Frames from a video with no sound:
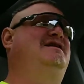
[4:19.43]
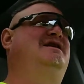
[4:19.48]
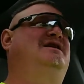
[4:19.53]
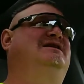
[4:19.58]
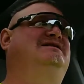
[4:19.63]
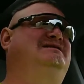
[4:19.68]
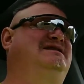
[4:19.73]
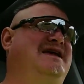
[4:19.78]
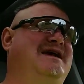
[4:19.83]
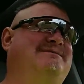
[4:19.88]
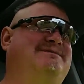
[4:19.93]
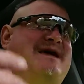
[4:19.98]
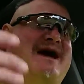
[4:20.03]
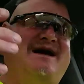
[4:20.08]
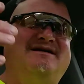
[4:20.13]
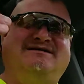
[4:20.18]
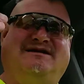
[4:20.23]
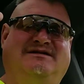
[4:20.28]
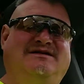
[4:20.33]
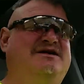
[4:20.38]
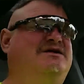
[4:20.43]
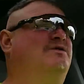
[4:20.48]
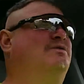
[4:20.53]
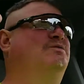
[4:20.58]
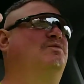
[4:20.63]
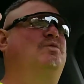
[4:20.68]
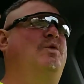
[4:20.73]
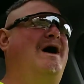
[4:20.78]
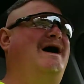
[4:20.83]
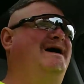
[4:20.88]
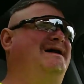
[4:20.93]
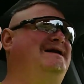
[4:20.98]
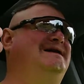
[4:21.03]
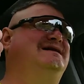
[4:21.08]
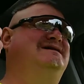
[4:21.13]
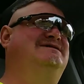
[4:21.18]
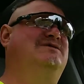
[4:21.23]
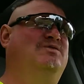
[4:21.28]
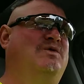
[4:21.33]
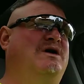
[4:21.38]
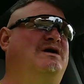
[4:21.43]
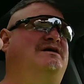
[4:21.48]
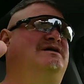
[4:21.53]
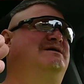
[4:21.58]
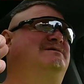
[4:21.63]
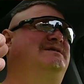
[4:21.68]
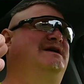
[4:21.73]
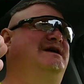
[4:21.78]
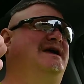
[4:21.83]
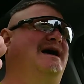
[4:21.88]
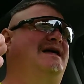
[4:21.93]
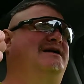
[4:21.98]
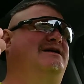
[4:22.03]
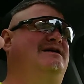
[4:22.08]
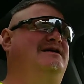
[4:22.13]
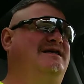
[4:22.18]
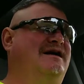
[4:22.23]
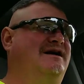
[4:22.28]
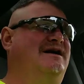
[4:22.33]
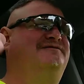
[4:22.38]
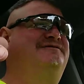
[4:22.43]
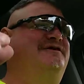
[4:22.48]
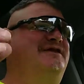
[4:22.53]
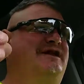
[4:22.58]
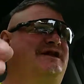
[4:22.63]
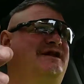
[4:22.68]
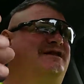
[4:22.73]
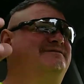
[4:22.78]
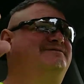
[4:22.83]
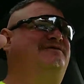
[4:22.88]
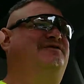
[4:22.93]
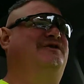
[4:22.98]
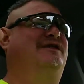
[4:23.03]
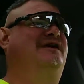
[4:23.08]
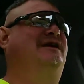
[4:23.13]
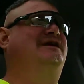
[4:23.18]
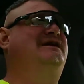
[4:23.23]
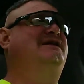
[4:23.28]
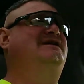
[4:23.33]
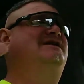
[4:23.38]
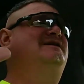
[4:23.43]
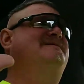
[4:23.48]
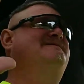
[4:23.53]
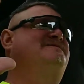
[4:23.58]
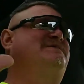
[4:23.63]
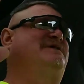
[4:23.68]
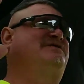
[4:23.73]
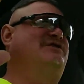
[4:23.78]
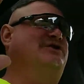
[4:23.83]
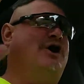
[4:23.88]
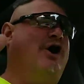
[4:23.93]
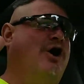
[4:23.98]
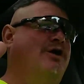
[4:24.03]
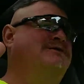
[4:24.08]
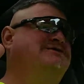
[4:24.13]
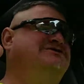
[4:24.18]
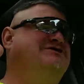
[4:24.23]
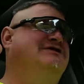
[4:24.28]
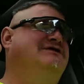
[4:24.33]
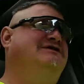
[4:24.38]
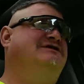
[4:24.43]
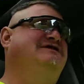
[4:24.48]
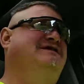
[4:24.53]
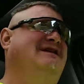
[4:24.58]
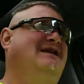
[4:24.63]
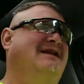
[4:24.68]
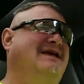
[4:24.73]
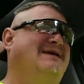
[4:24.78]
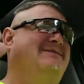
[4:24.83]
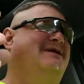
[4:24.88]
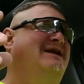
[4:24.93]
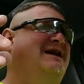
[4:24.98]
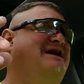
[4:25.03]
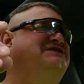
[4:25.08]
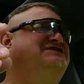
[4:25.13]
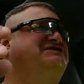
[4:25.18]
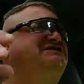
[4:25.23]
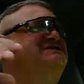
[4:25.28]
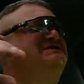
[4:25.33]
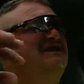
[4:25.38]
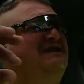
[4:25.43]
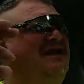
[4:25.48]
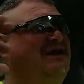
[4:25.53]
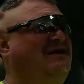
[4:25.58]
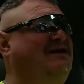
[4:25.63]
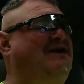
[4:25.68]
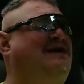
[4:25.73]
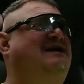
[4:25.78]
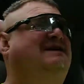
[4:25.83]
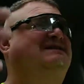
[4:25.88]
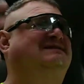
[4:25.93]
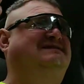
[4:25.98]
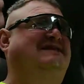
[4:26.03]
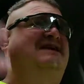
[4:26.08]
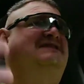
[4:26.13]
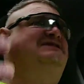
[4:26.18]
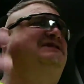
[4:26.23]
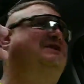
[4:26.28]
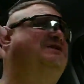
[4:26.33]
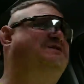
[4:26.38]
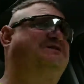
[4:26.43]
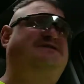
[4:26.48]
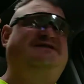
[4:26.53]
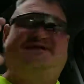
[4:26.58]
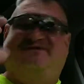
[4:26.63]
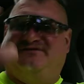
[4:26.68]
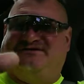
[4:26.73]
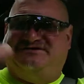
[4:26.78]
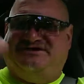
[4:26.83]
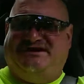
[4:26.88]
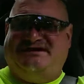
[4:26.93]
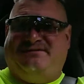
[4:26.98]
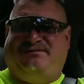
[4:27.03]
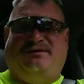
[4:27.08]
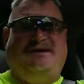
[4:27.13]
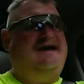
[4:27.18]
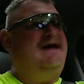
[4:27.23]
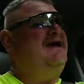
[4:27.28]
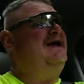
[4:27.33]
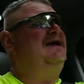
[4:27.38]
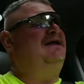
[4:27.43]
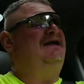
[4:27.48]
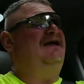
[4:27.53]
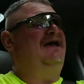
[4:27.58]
Stamped out the little windings and welded them together for the armatures and the laminations, and then sent those to the Virginia plant,